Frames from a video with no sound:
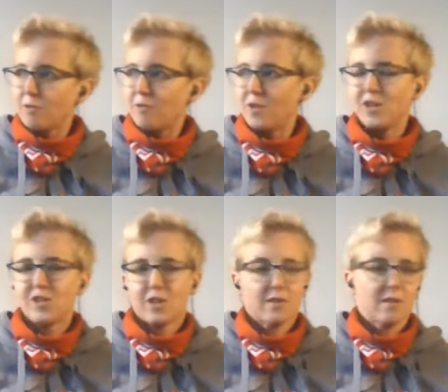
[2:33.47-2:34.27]

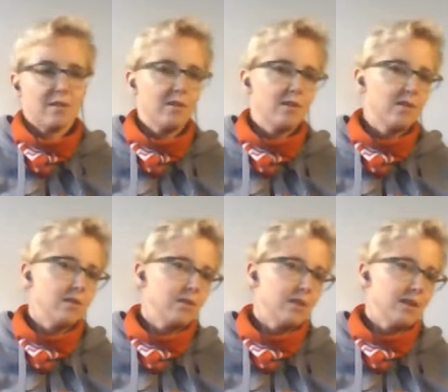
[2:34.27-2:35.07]
features.
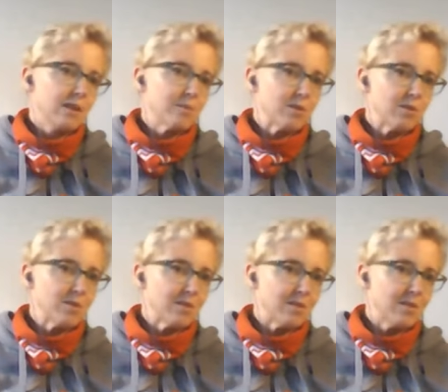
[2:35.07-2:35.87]
Oh, I am so
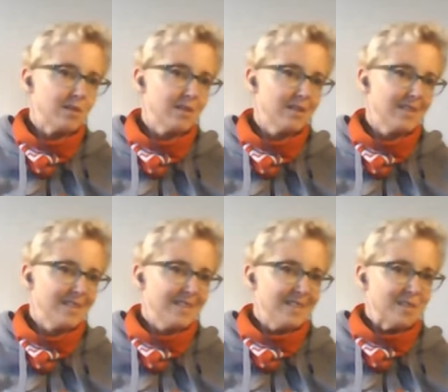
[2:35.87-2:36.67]
sorry.
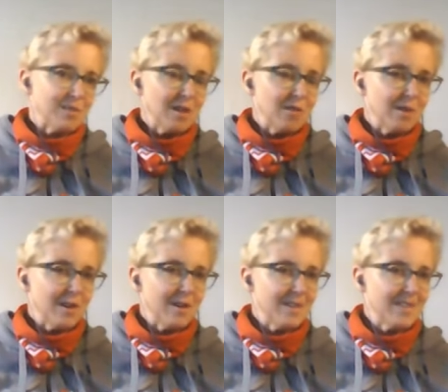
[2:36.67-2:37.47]
Today we
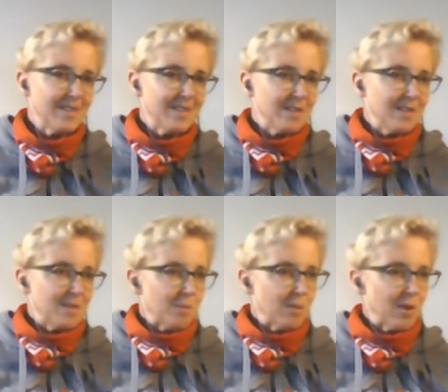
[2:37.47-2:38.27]
are
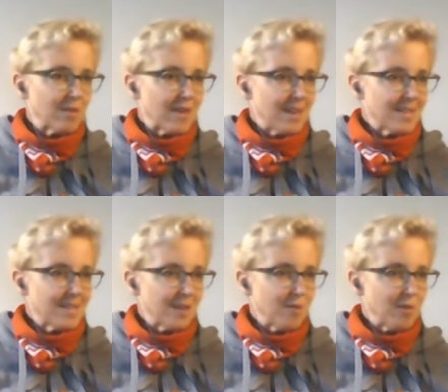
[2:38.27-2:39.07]

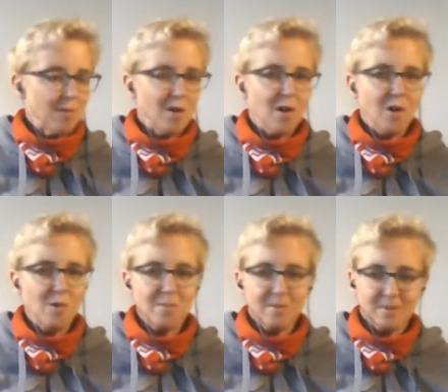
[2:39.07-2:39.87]
broadcasting from
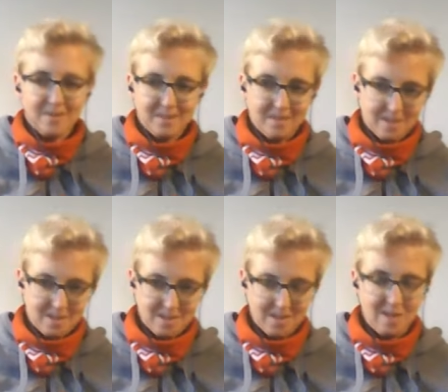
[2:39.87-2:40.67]
home,
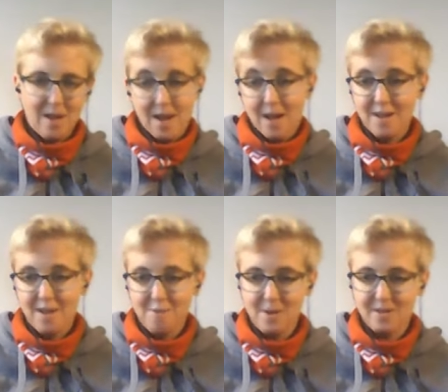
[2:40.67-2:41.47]
and I, I
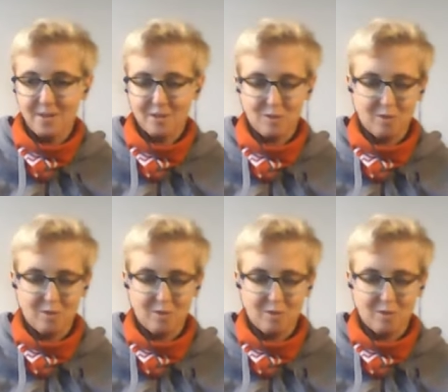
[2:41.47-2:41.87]
have my dog.